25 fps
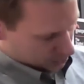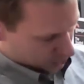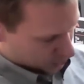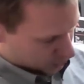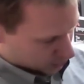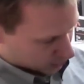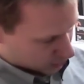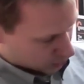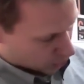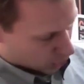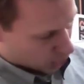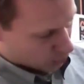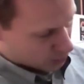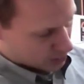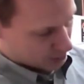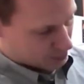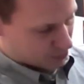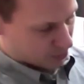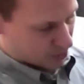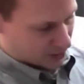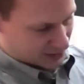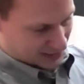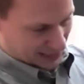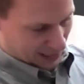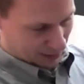You can not only
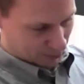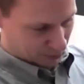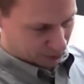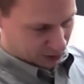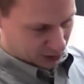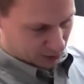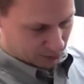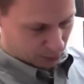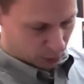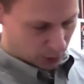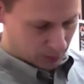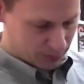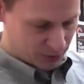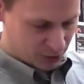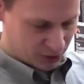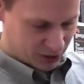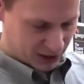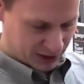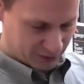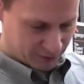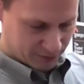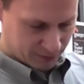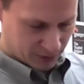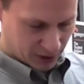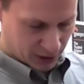put a camera in the bottom, you
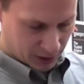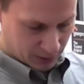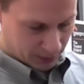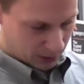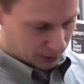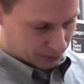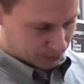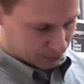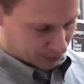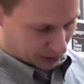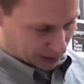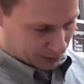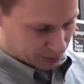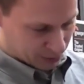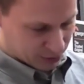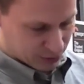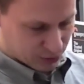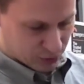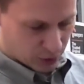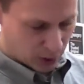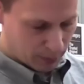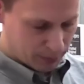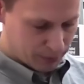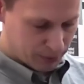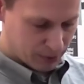could even a camera in
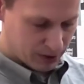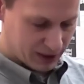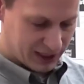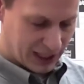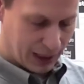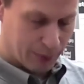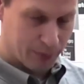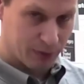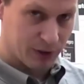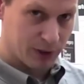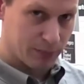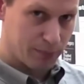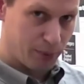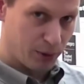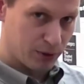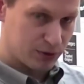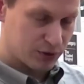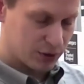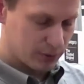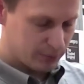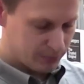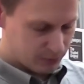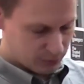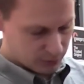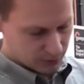the top, put a camera in the
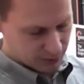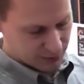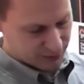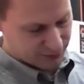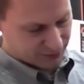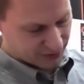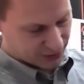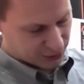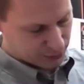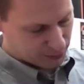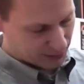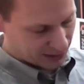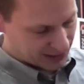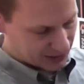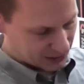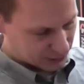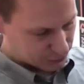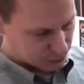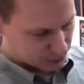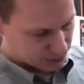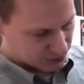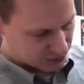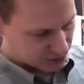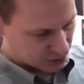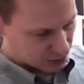bottom, face back
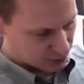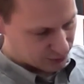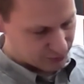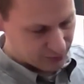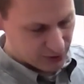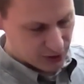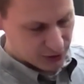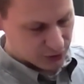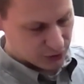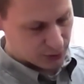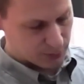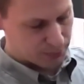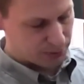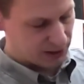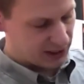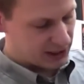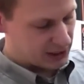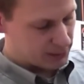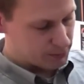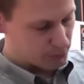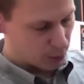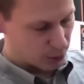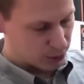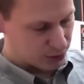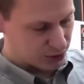up to itself. It's
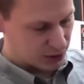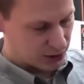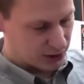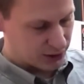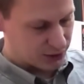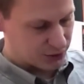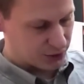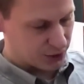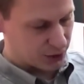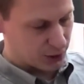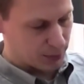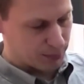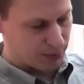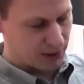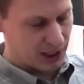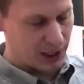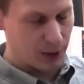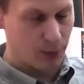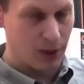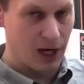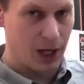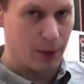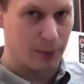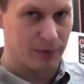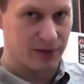completely modular, so you can play
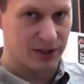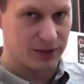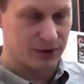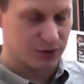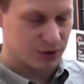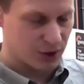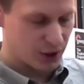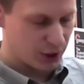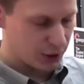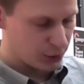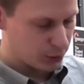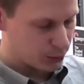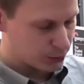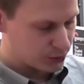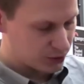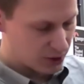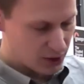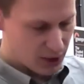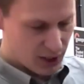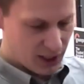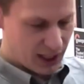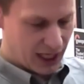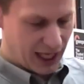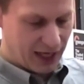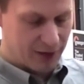around with the internals,
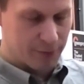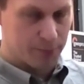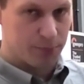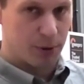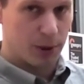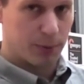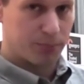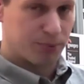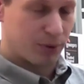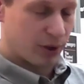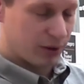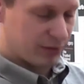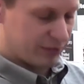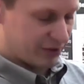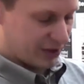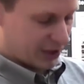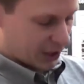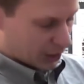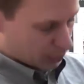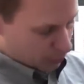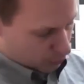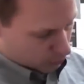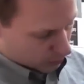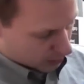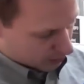even put pro
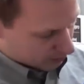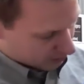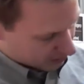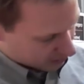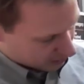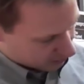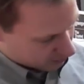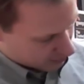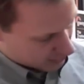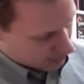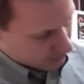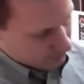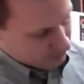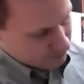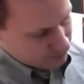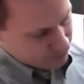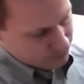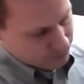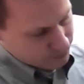video equipment in there.